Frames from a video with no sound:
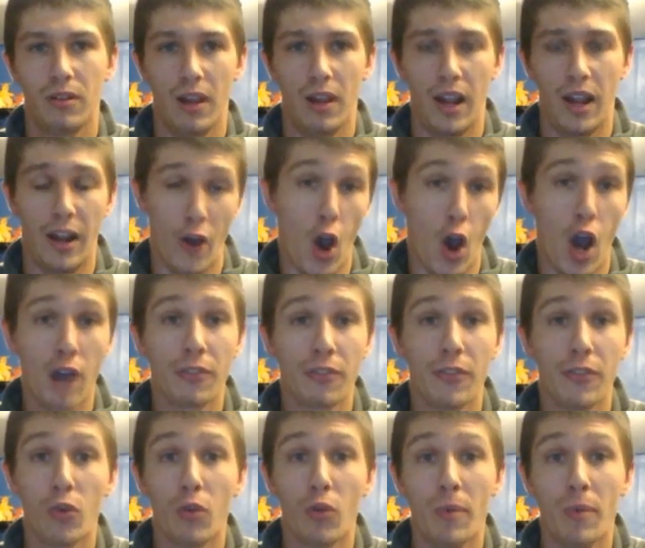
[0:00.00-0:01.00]
And off
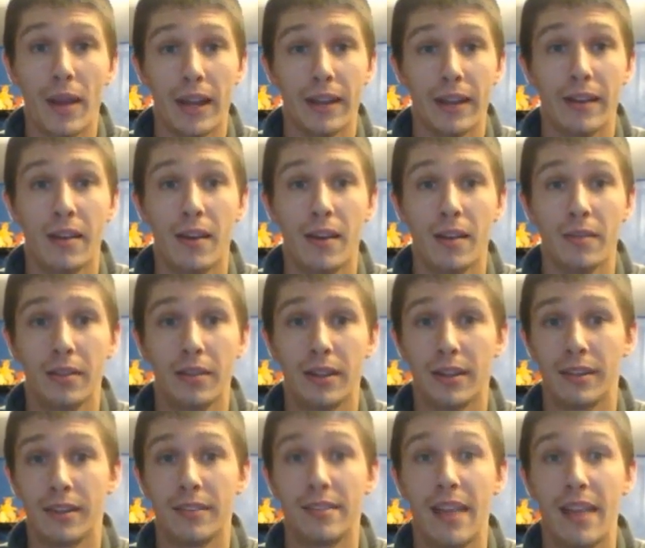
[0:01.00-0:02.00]
they'll remain.
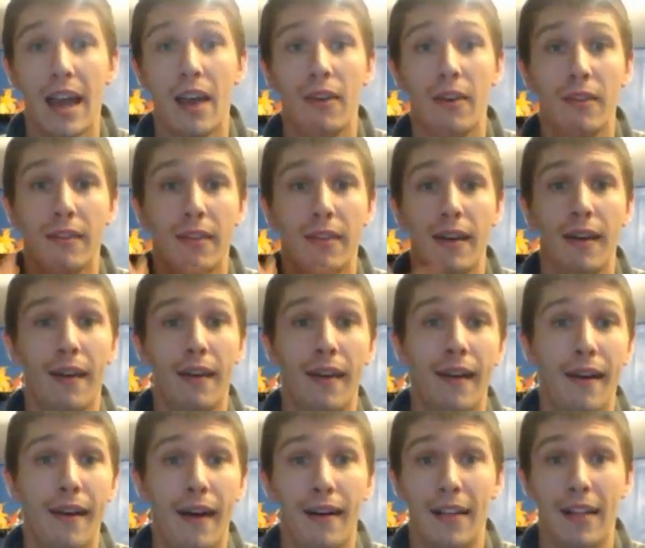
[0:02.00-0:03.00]
Because now,
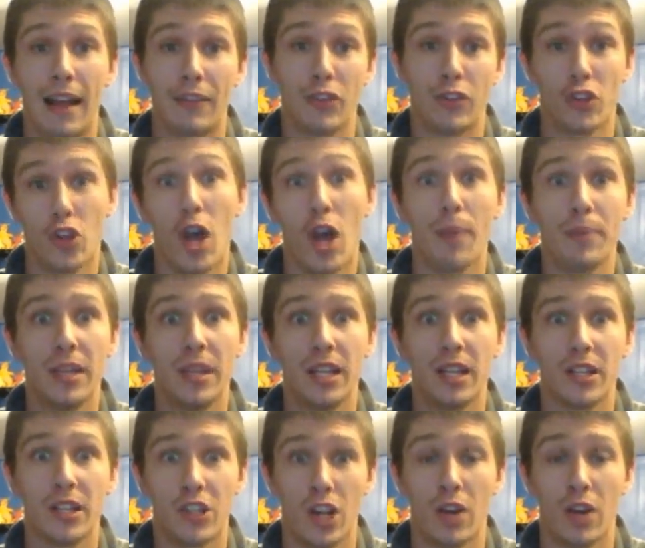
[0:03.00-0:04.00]
I'll have to stop being
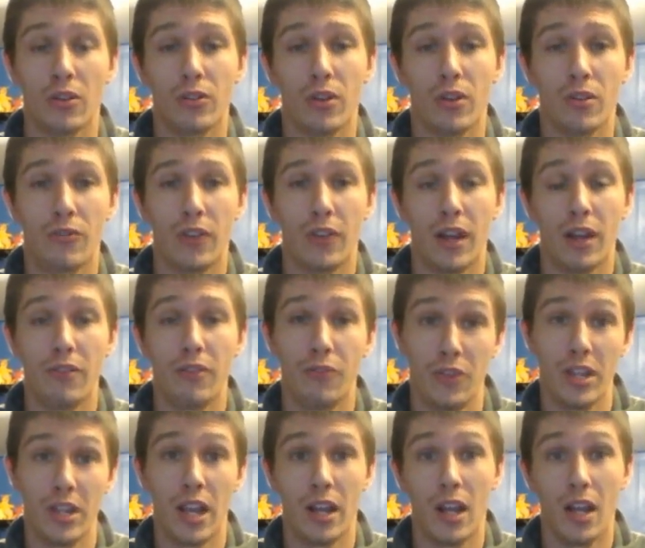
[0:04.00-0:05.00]
a Charizard fan for yet